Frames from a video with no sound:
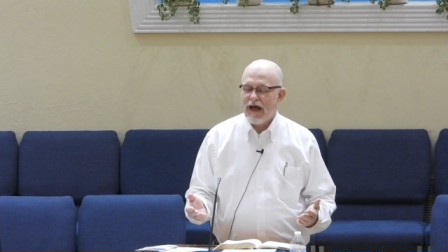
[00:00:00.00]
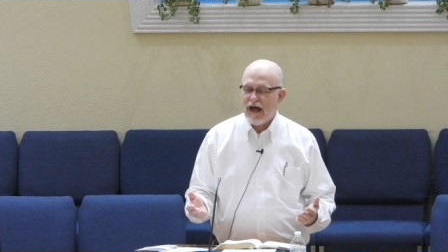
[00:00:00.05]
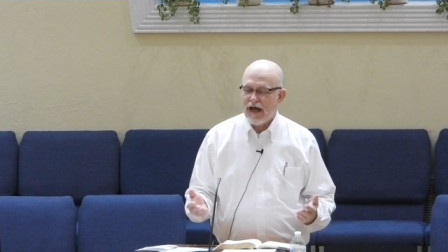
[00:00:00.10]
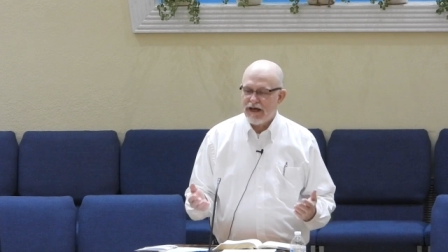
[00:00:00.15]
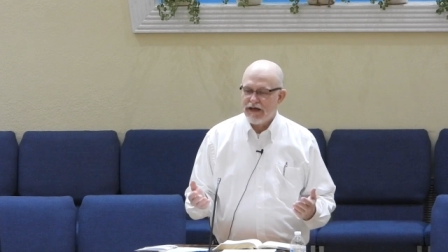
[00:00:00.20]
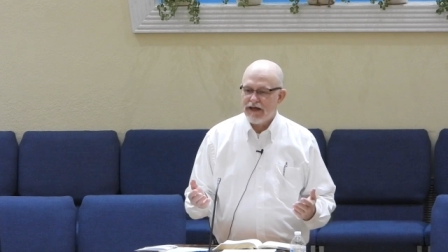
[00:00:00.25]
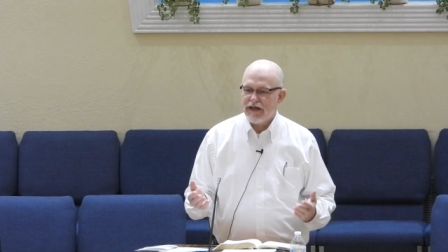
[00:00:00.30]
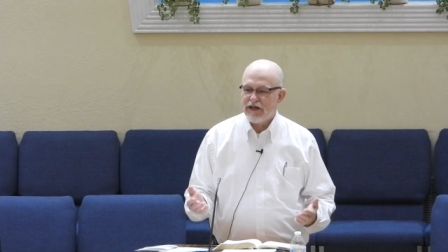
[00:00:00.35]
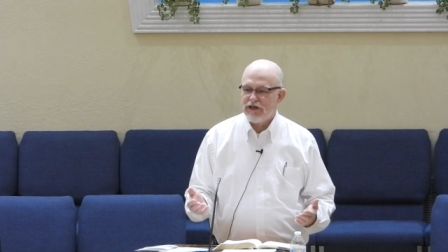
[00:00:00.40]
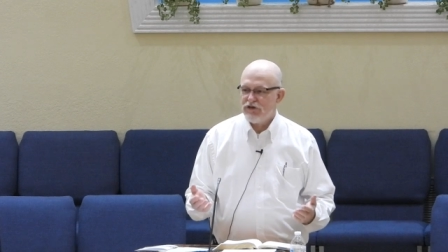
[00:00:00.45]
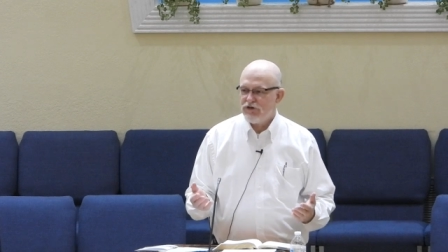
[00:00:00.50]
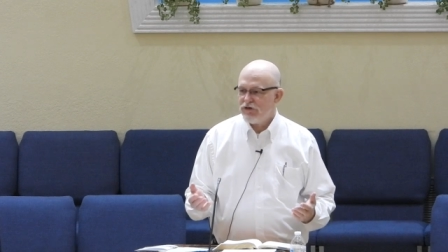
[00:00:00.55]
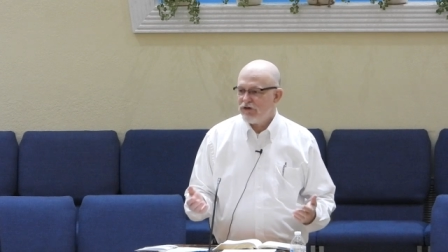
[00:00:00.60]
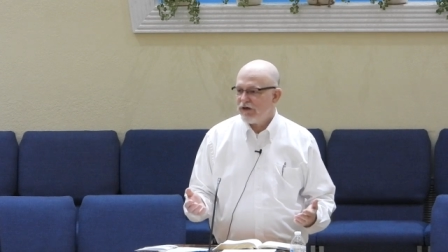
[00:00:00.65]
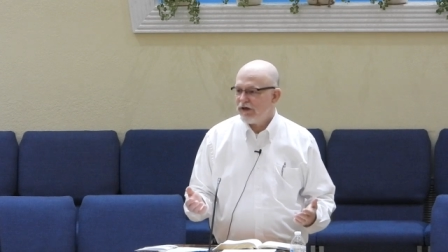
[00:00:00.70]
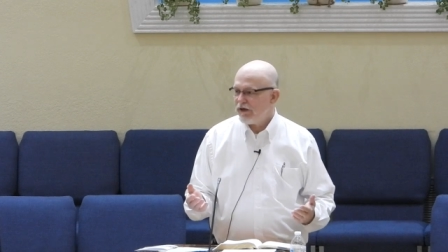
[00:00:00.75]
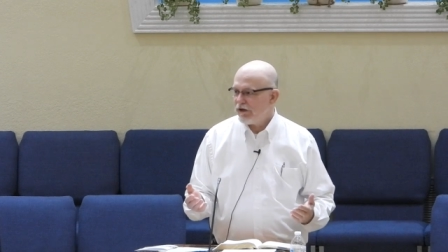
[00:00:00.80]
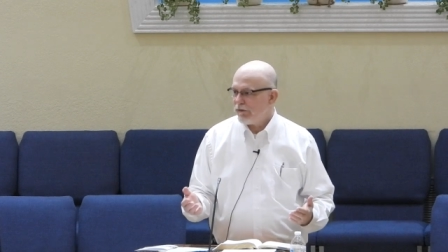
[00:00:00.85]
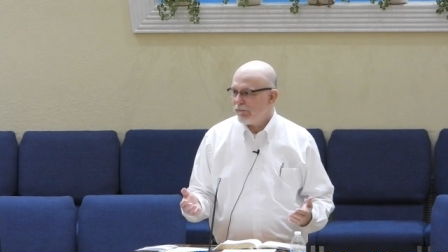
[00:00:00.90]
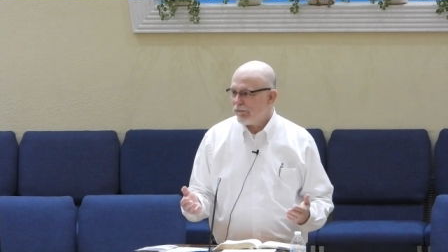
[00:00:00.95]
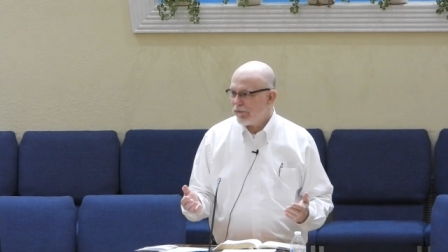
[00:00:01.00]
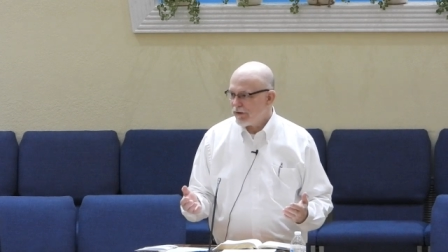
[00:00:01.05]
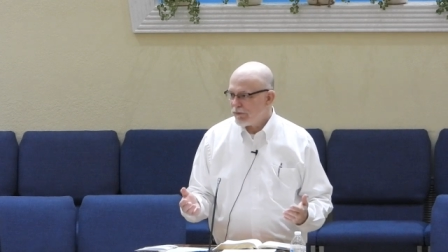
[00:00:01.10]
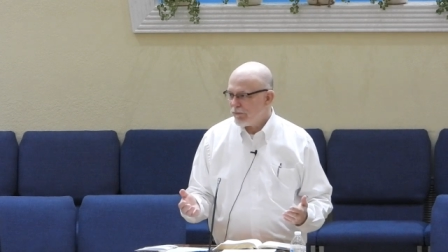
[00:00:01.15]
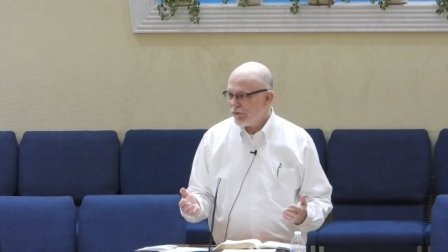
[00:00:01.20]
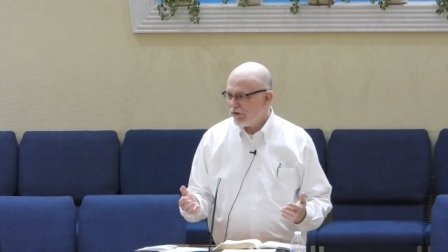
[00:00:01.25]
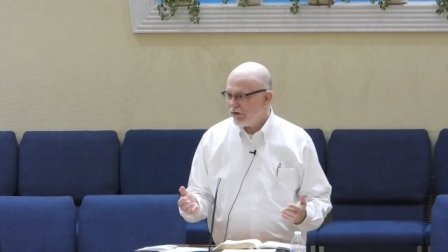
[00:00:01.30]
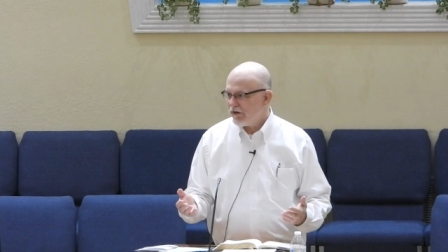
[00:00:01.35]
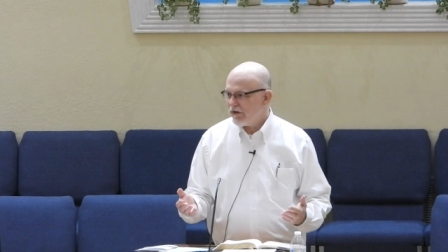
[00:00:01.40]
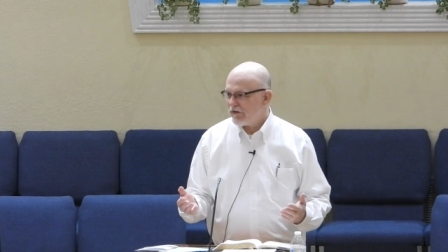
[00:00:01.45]
I need you to help me
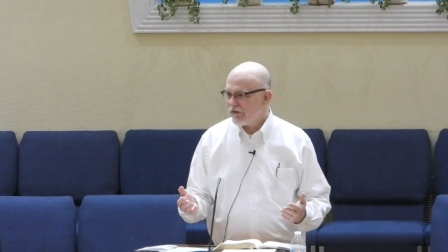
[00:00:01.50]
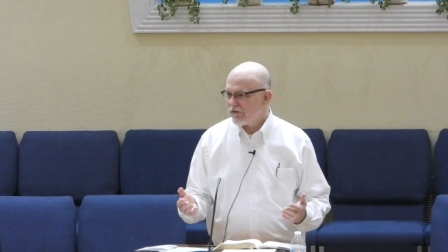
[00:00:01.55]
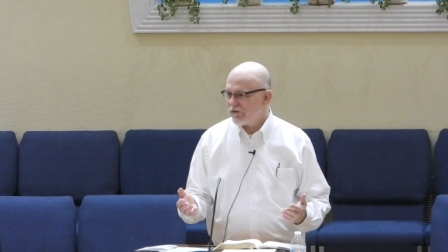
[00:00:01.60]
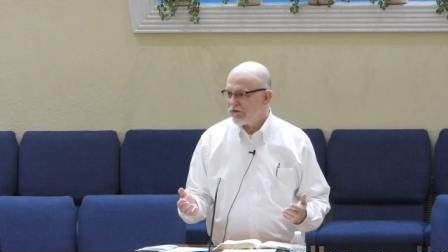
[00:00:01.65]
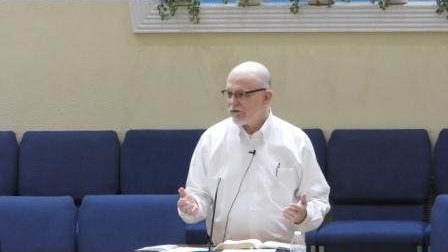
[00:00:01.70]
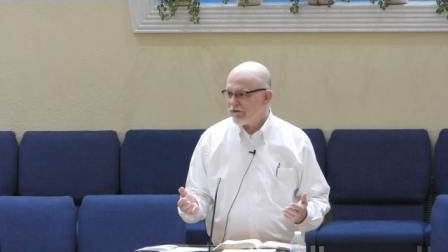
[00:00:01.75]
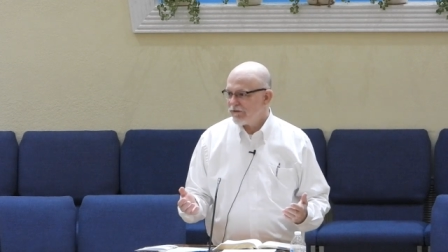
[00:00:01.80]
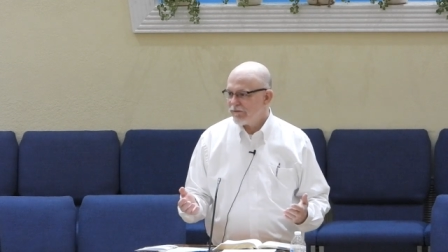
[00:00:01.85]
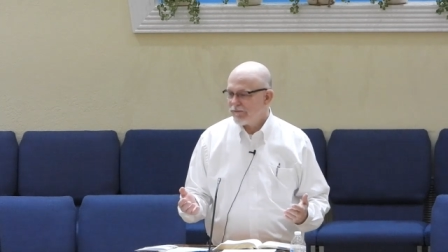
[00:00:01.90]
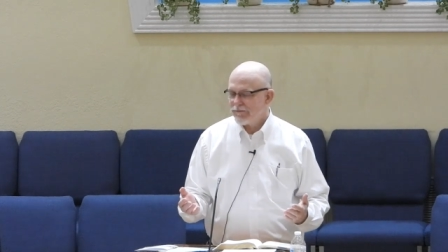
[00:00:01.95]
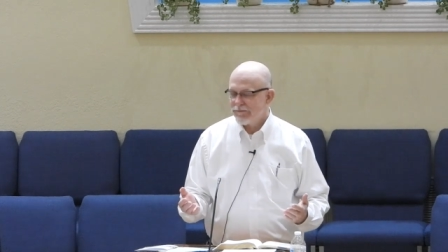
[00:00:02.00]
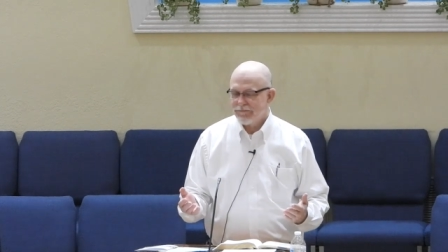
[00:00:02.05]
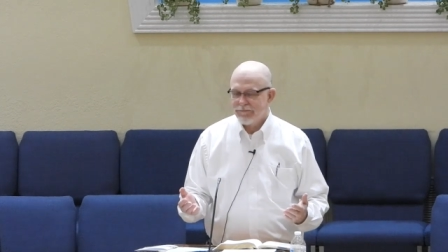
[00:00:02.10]
with this.